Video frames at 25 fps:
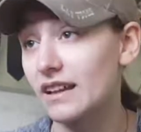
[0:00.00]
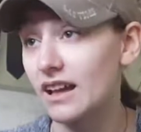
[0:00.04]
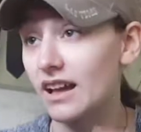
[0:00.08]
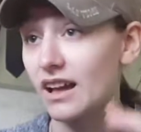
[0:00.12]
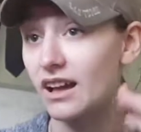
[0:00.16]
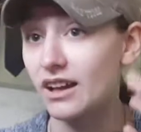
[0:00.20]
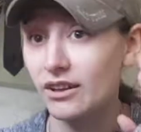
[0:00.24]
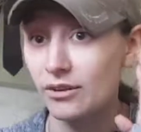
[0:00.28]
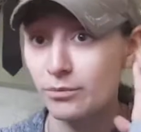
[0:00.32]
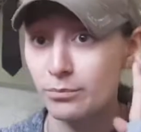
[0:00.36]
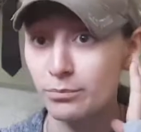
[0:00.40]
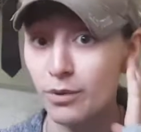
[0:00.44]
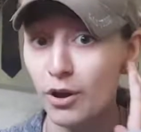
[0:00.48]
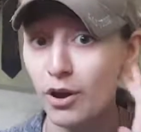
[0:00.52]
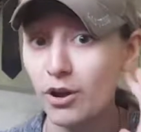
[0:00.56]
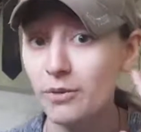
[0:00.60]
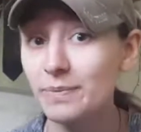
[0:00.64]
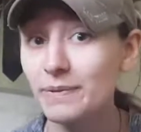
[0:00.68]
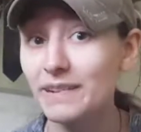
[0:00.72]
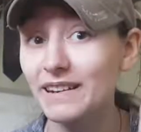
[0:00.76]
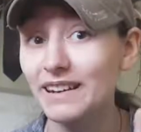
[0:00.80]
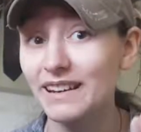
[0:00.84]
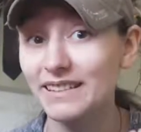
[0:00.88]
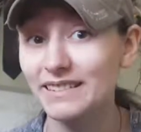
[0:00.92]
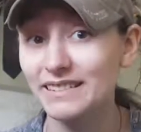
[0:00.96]
I'm
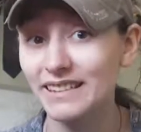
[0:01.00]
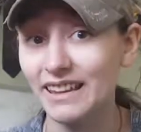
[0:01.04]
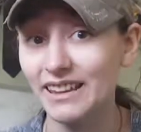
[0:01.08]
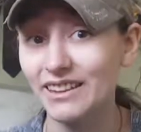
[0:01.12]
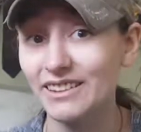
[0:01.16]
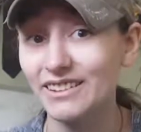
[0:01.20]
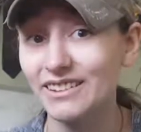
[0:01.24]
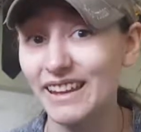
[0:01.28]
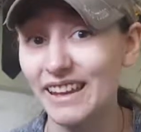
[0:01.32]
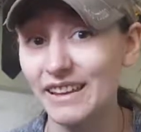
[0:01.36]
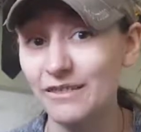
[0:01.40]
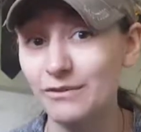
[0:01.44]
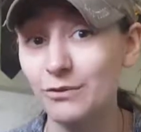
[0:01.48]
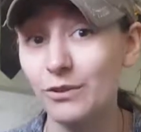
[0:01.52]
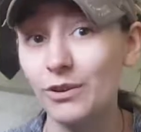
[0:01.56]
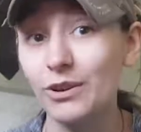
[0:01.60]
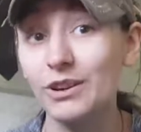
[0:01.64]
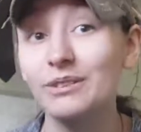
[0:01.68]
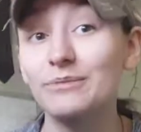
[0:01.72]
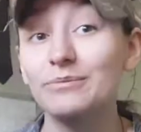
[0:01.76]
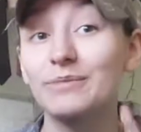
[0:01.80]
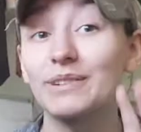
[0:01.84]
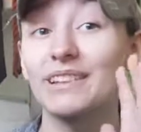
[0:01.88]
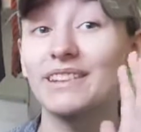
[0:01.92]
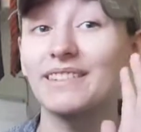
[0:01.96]
hoping I say your name
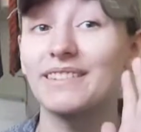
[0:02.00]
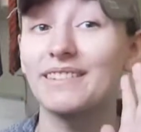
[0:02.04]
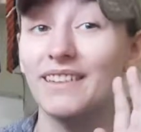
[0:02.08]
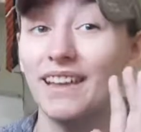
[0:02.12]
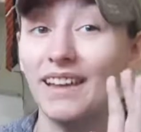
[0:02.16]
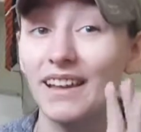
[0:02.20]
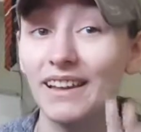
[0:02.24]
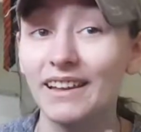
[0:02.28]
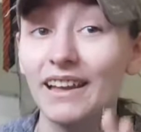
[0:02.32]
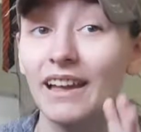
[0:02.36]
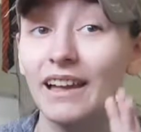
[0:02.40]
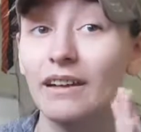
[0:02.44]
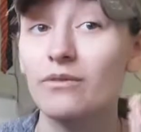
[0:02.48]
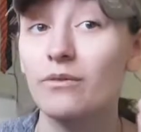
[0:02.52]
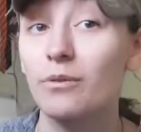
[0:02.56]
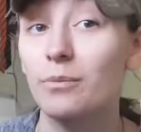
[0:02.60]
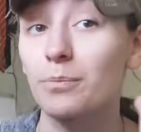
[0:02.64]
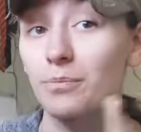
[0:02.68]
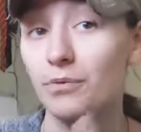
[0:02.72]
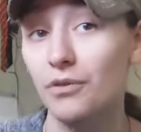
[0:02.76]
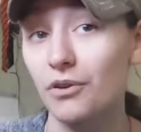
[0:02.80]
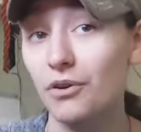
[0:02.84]
right because I have a